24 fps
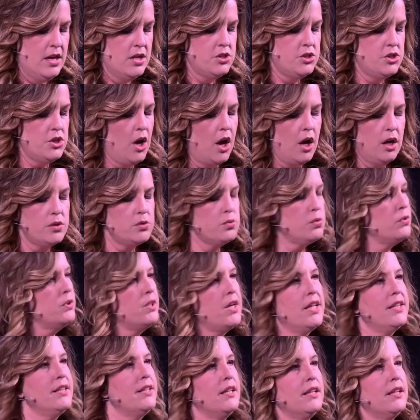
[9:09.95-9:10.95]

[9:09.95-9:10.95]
Dogs were not the